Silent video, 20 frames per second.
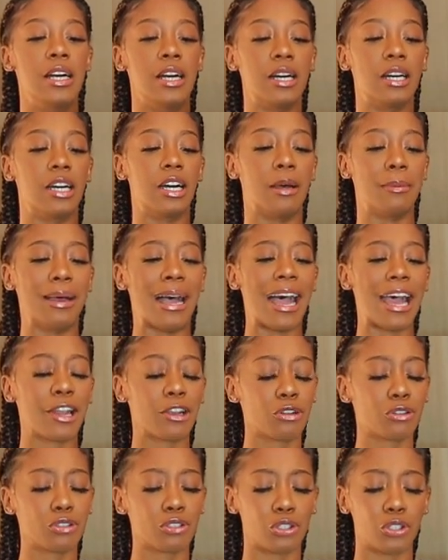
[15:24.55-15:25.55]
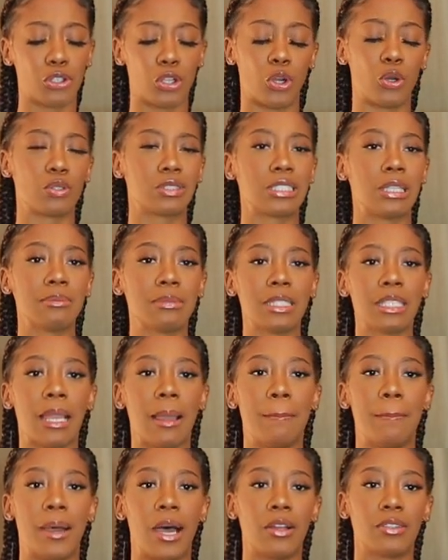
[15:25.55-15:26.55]
Um, I don't know, something
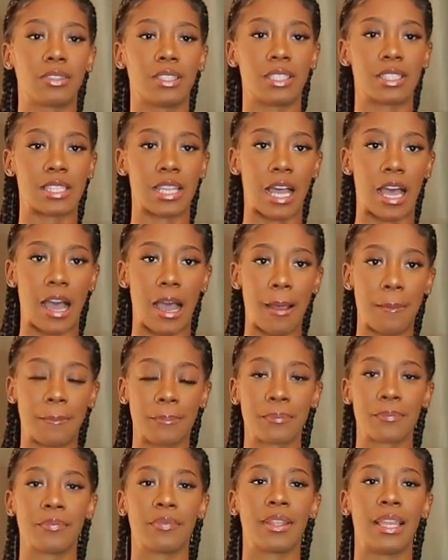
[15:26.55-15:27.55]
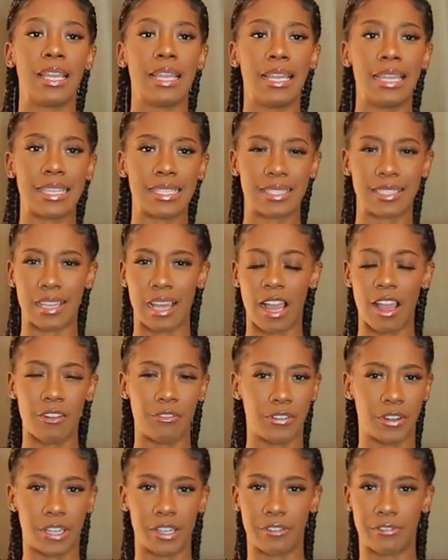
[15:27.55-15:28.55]
about the top is
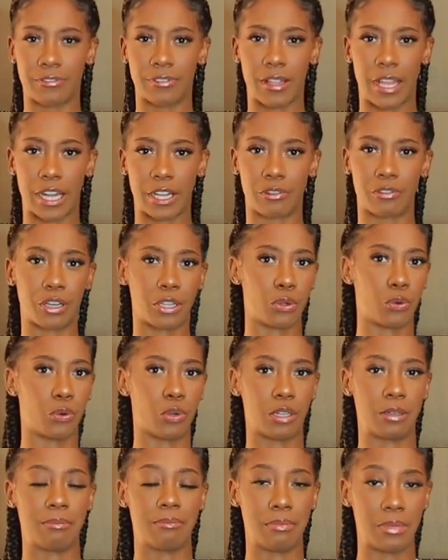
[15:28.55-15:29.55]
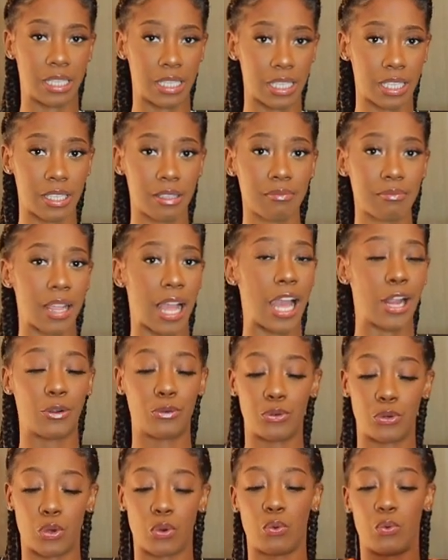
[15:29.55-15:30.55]
not very flattering on me. I
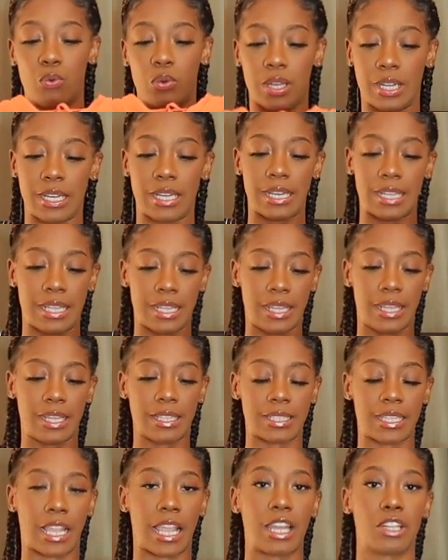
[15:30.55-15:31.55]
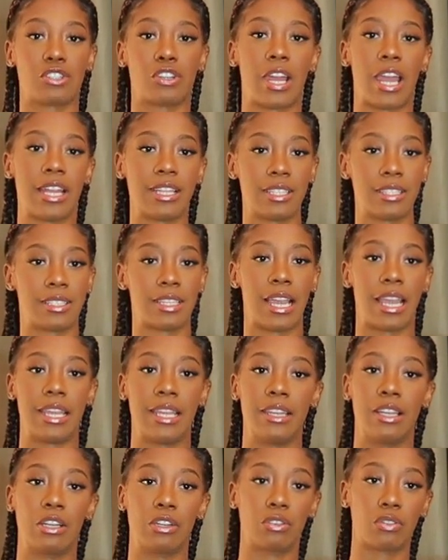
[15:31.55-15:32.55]
don't know what it is. Like I tried to tie
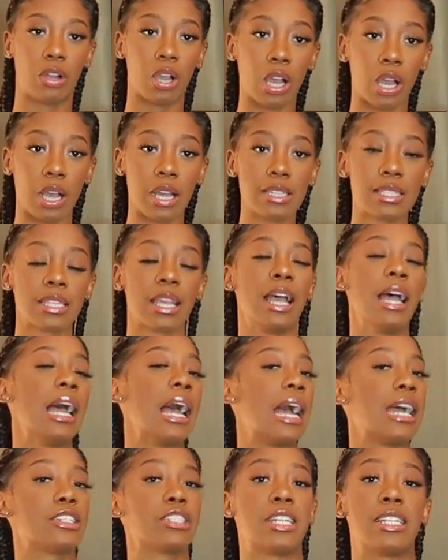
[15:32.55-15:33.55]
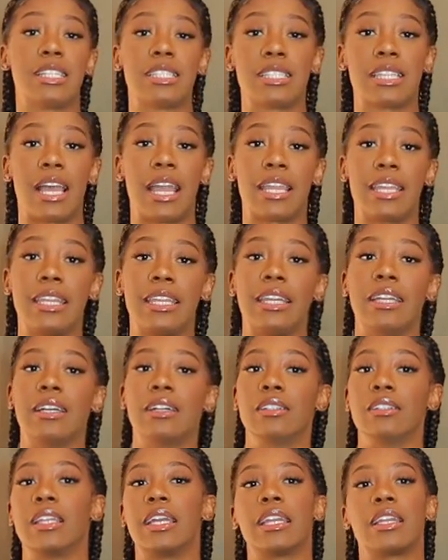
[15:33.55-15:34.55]
it across. I tried to tie it
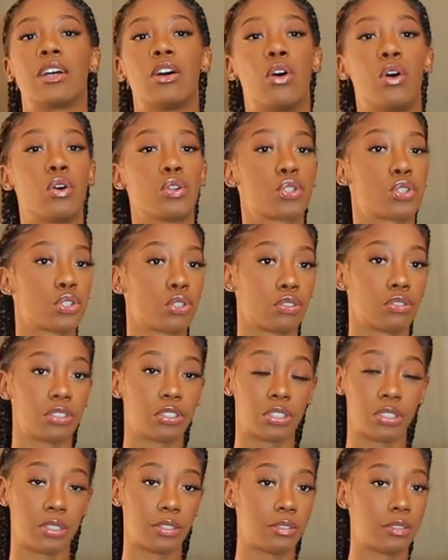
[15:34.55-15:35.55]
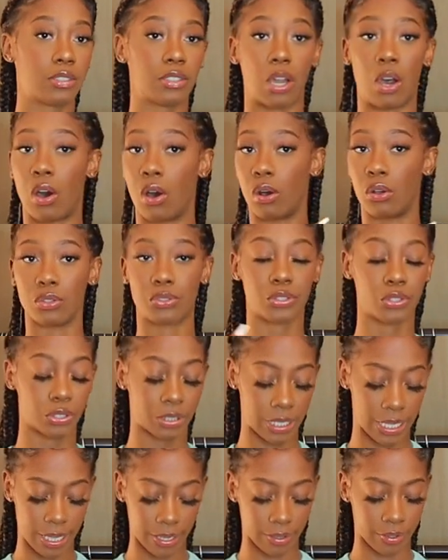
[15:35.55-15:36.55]
like halter, halter
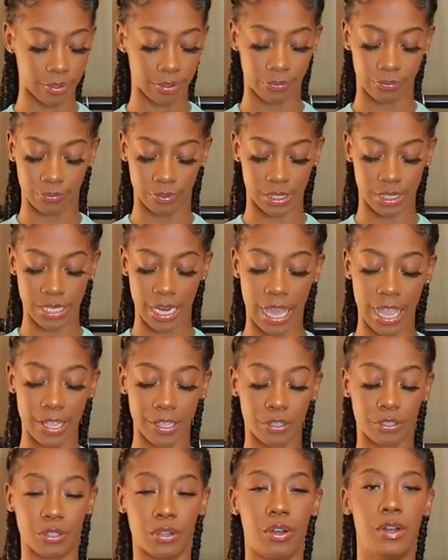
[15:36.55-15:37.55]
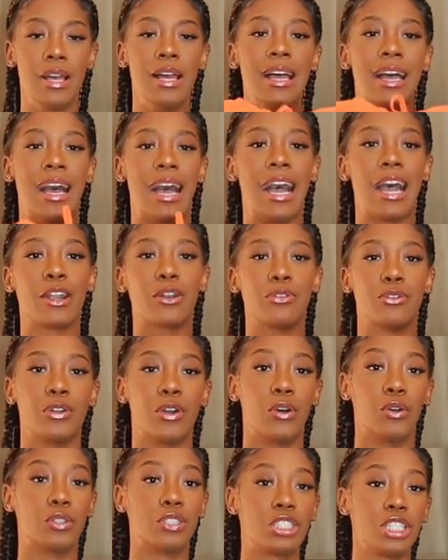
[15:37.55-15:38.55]
neck style. I don't
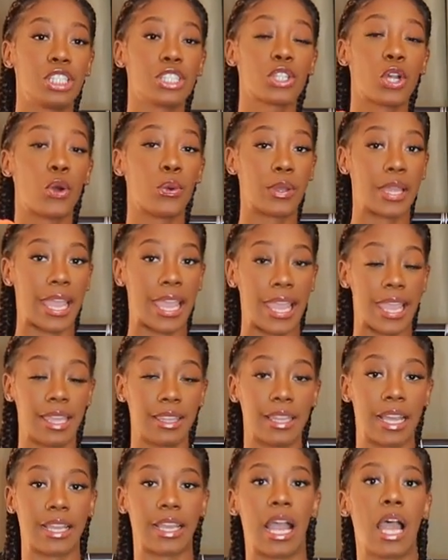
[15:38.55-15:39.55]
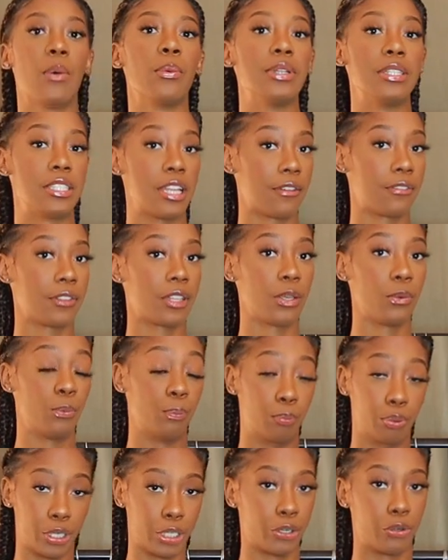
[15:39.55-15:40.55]
know. She's okay. Like I would definitely
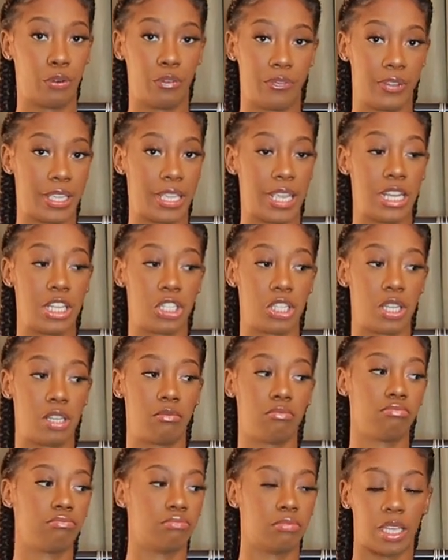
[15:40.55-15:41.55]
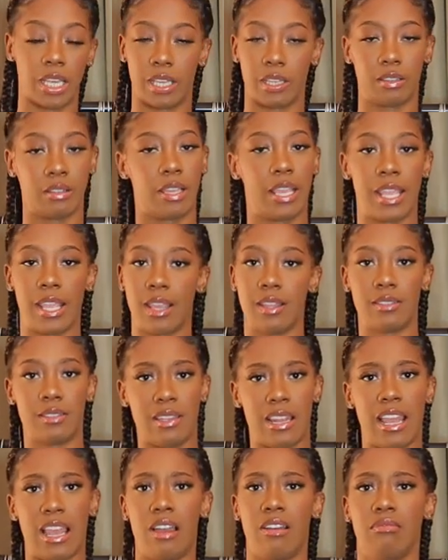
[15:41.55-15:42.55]
bring her on vacation, like hands
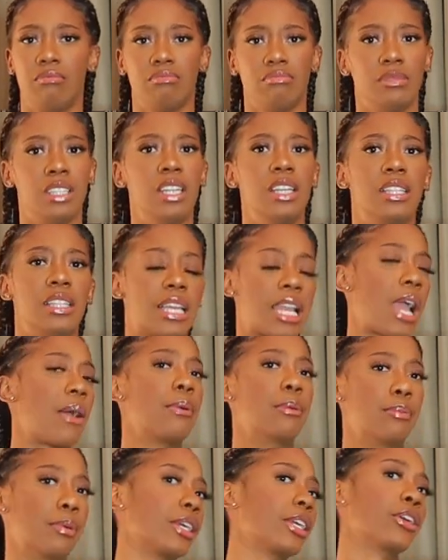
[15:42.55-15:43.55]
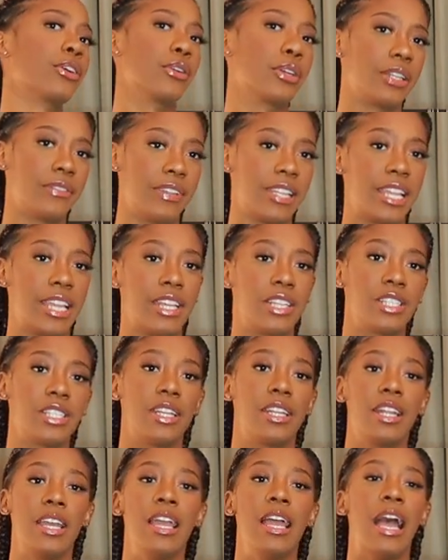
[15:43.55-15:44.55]
down. Like I would bring her on a
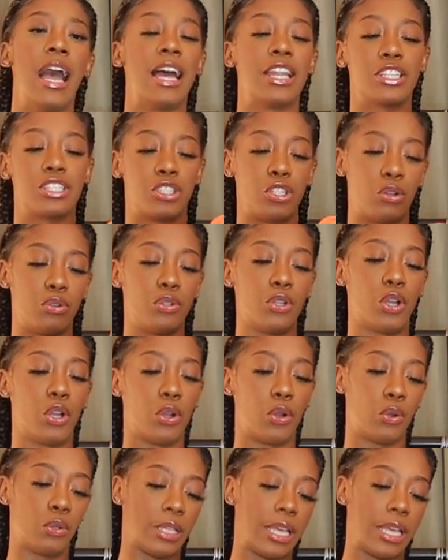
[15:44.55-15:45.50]
vacation. I just don't know.